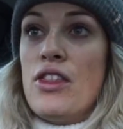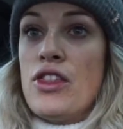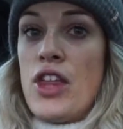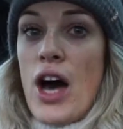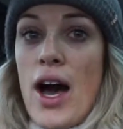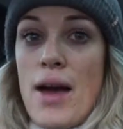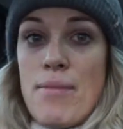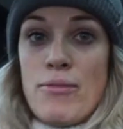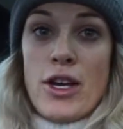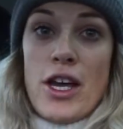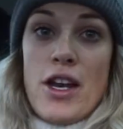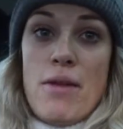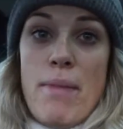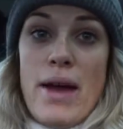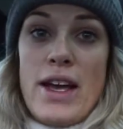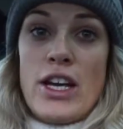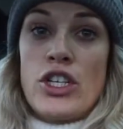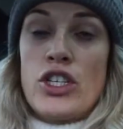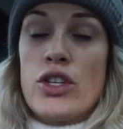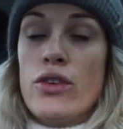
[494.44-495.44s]
that I'm going to
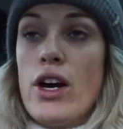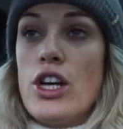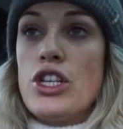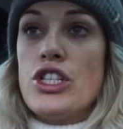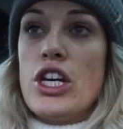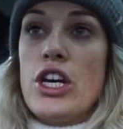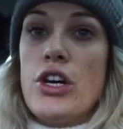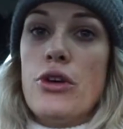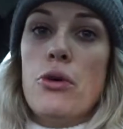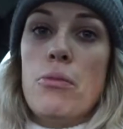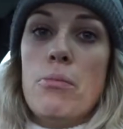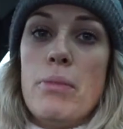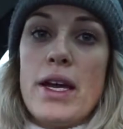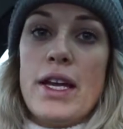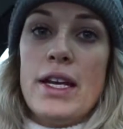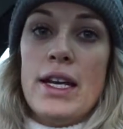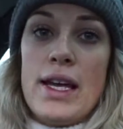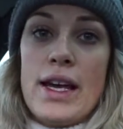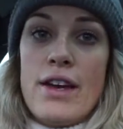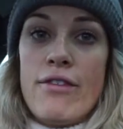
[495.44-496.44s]
make sure I do. Me
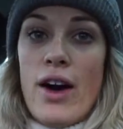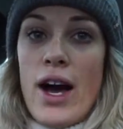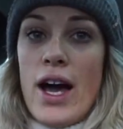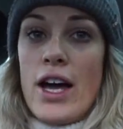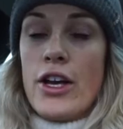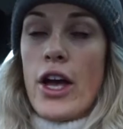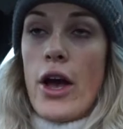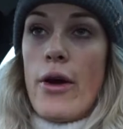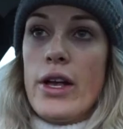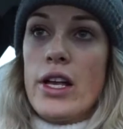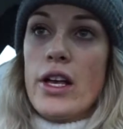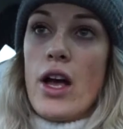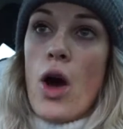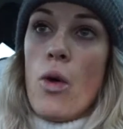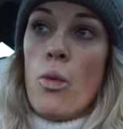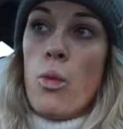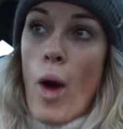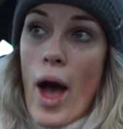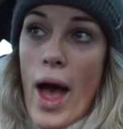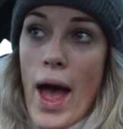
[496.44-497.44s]
and Levi are going
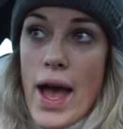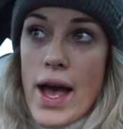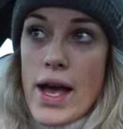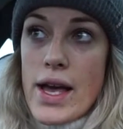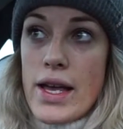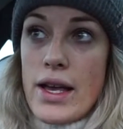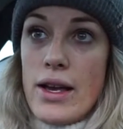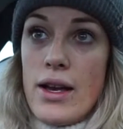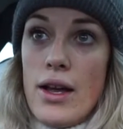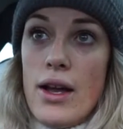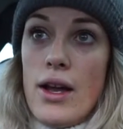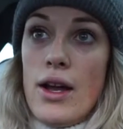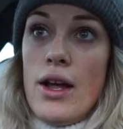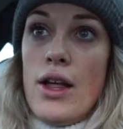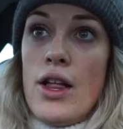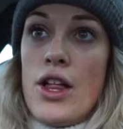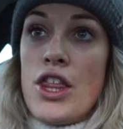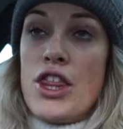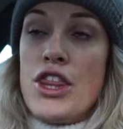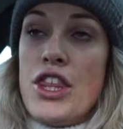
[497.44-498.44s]
away
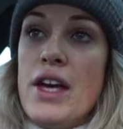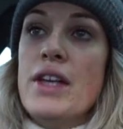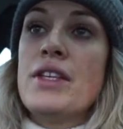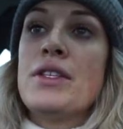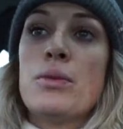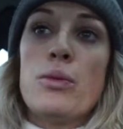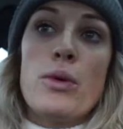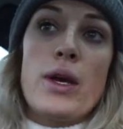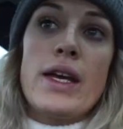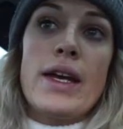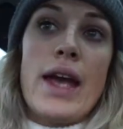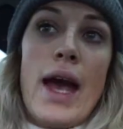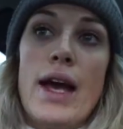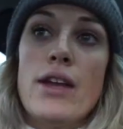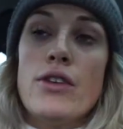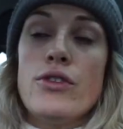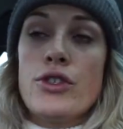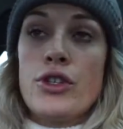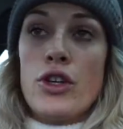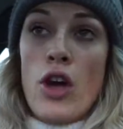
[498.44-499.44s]
this
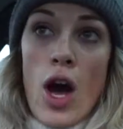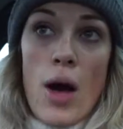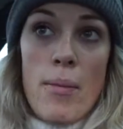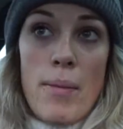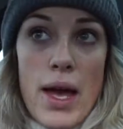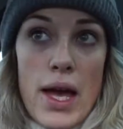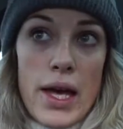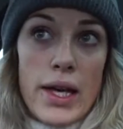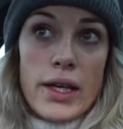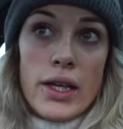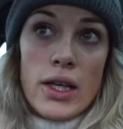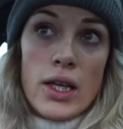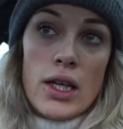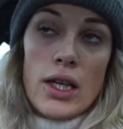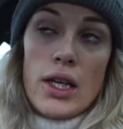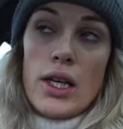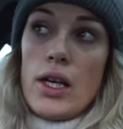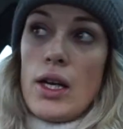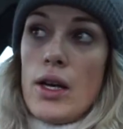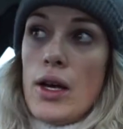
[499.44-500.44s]
weekend coming
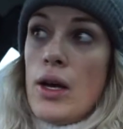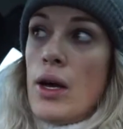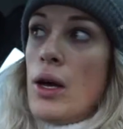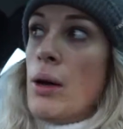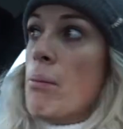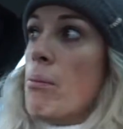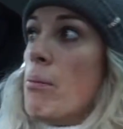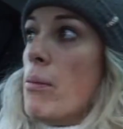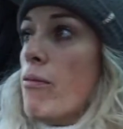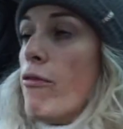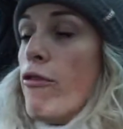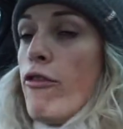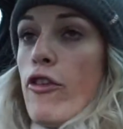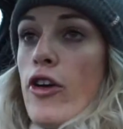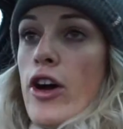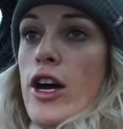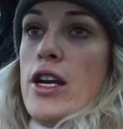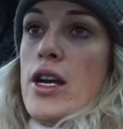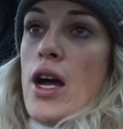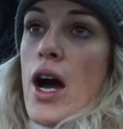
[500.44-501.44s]

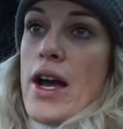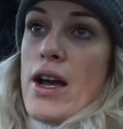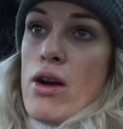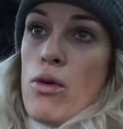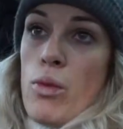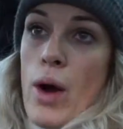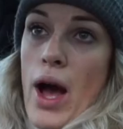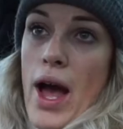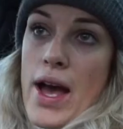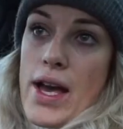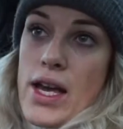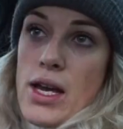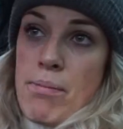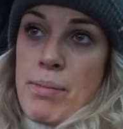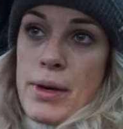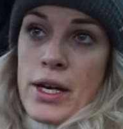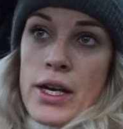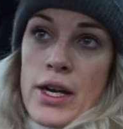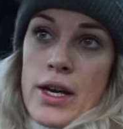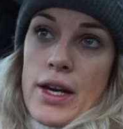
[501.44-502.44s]
for a night away
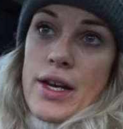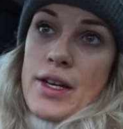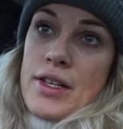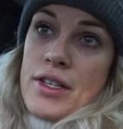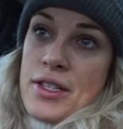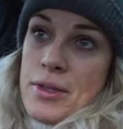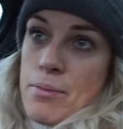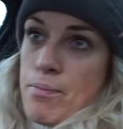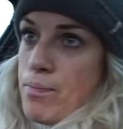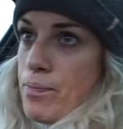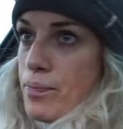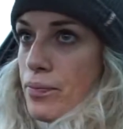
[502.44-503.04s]
because